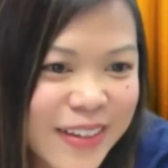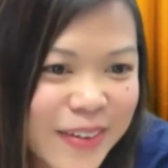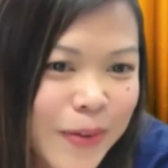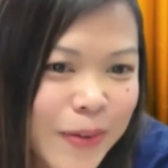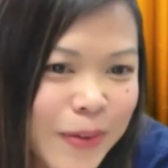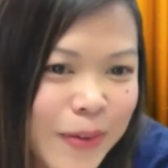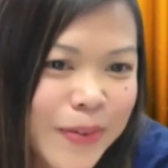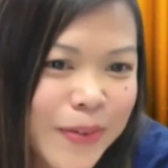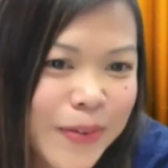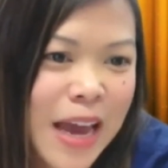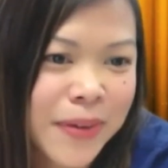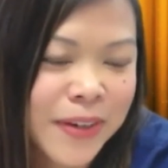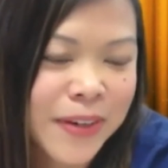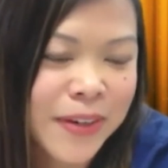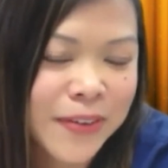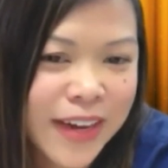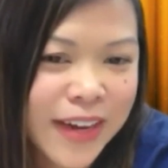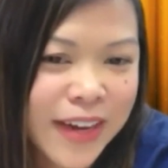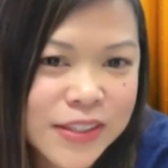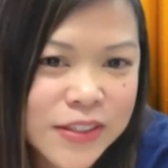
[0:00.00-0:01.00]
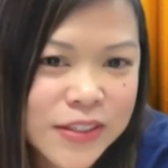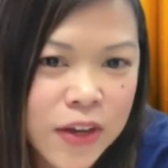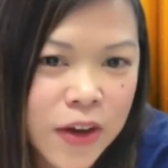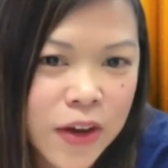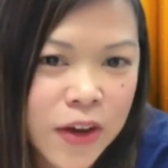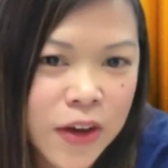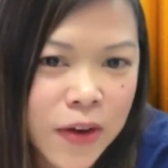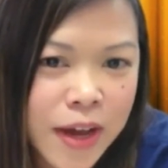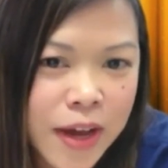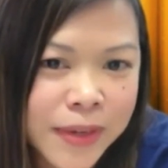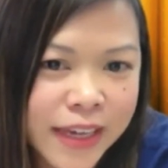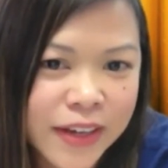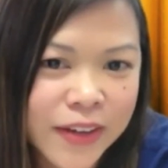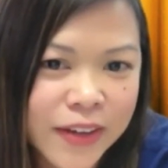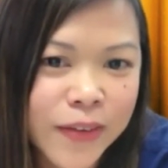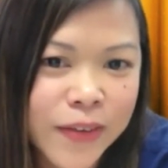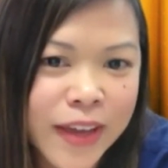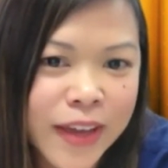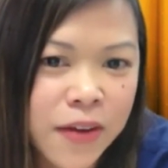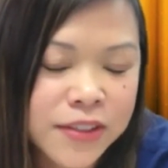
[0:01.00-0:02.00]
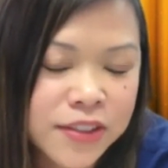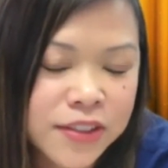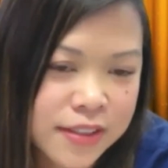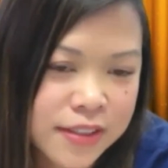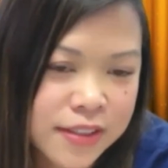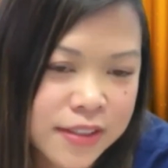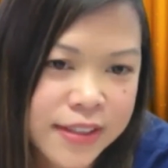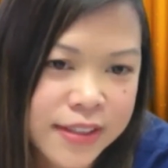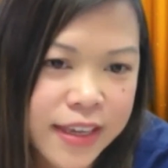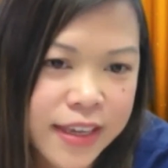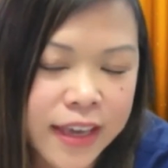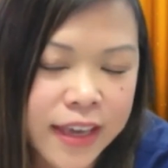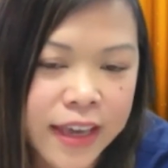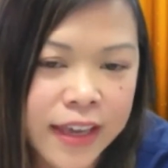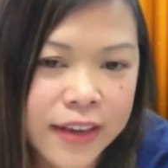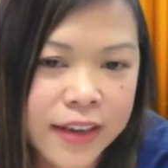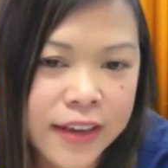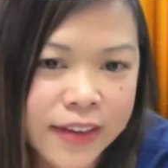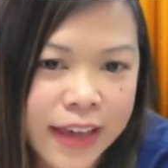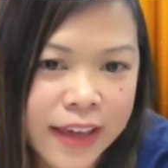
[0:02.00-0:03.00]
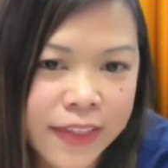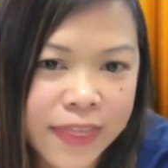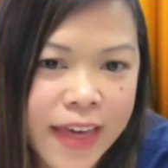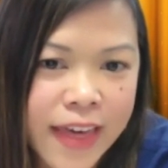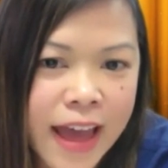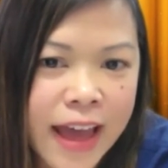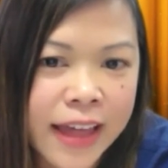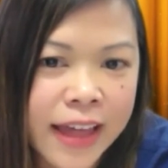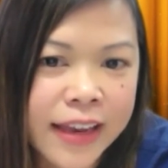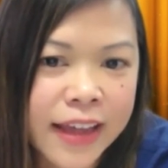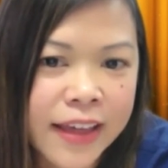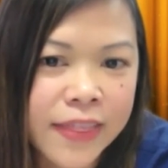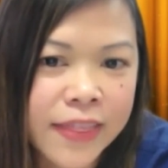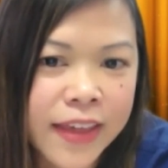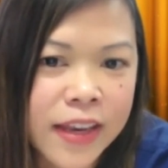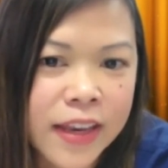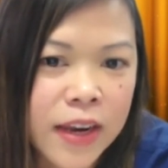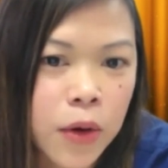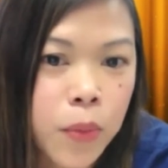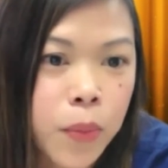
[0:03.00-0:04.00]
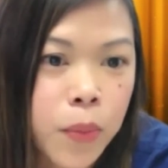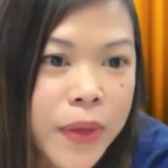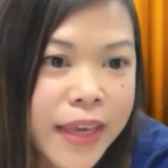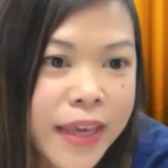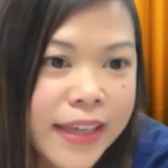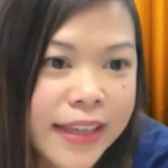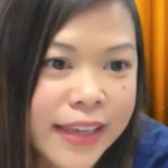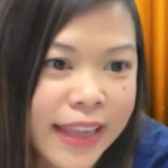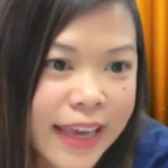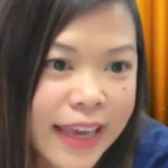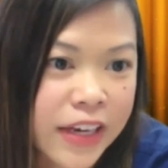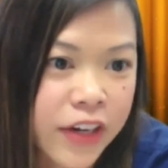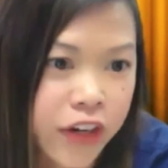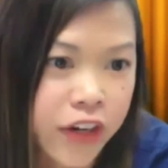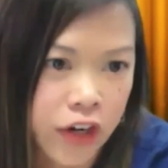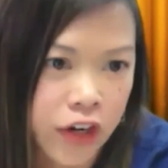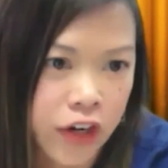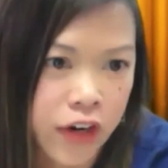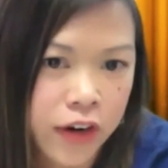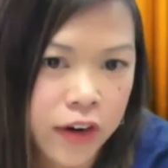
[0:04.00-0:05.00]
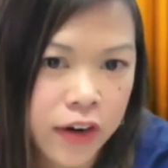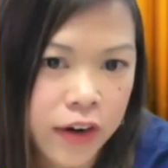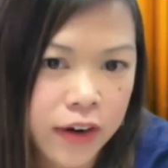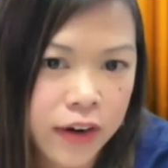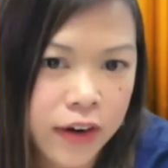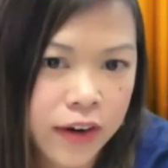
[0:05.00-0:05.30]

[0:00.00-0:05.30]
what would happen, right? So I'm like, okay, I was just taking it like that. And then a week later,